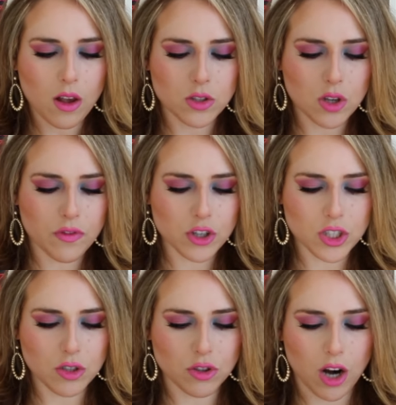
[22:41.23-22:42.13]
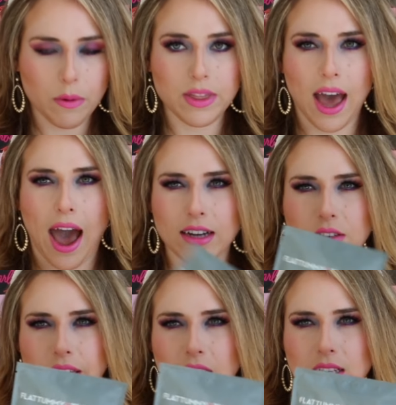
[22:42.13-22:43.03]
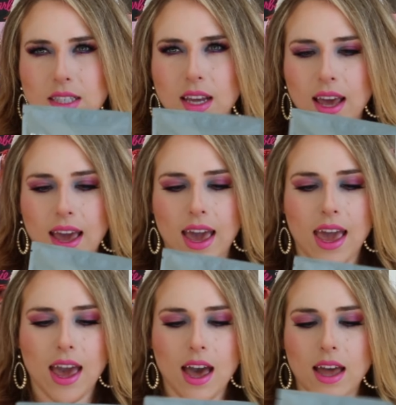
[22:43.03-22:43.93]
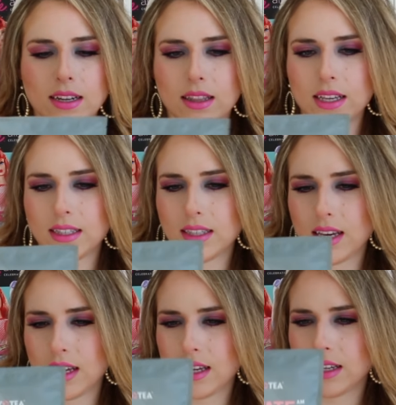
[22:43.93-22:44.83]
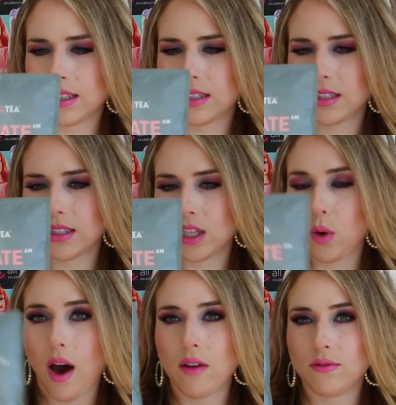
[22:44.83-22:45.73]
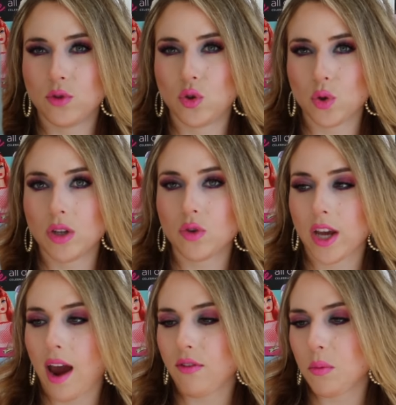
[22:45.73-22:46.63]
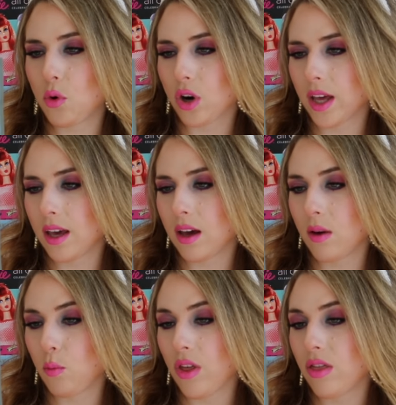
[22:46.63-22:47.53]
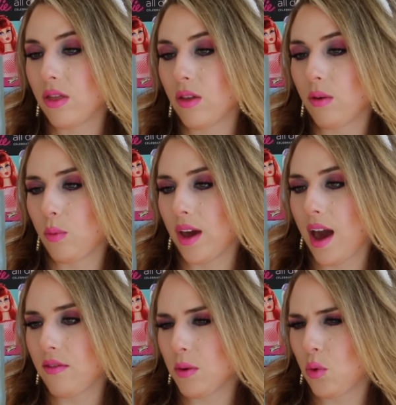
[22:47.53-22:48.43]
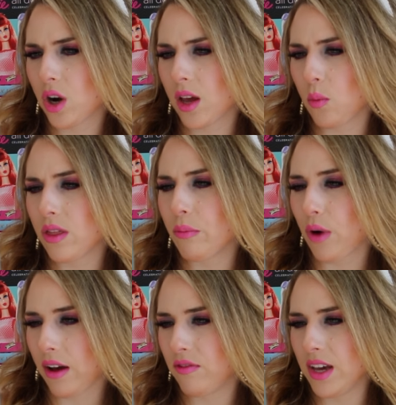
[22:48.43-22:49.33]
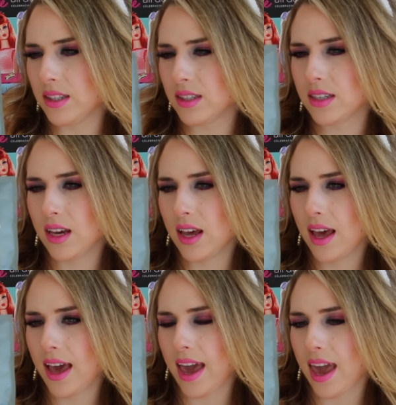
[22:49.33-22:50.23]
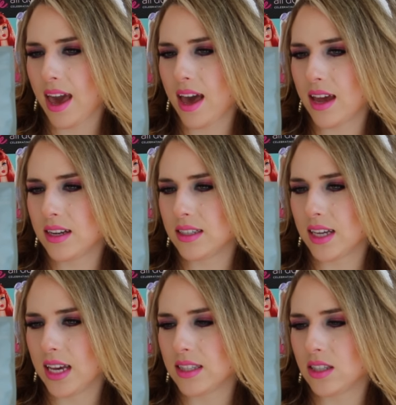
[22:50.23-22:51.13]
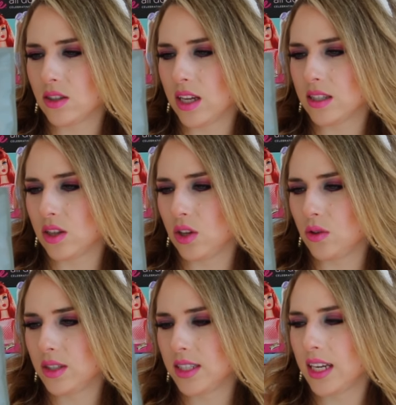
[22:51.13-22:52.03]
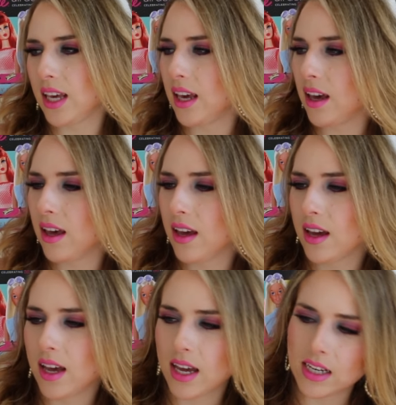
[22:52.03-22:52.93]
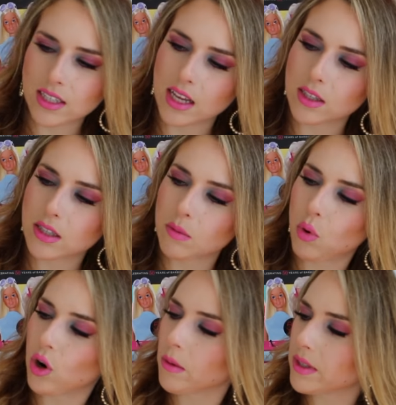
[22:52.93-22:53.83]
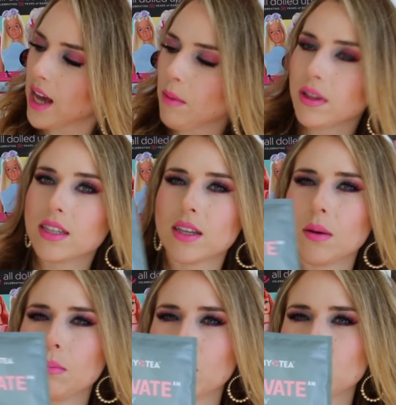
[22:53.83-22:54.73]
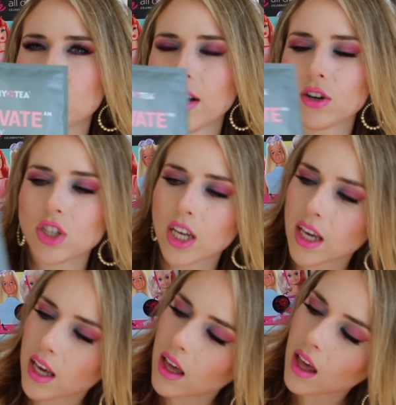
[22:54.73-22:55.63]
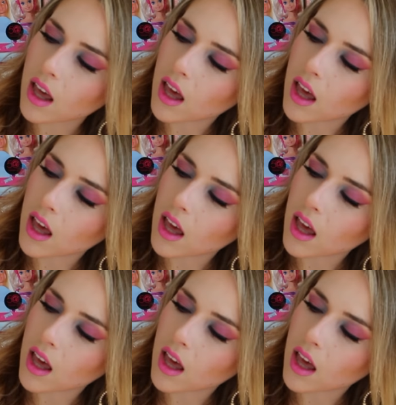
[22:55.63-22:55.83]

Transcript: so first you start with the Activate, and this is, you drink every morning with breakfast, and it's loose tea, and it says support metabolism, boost energy,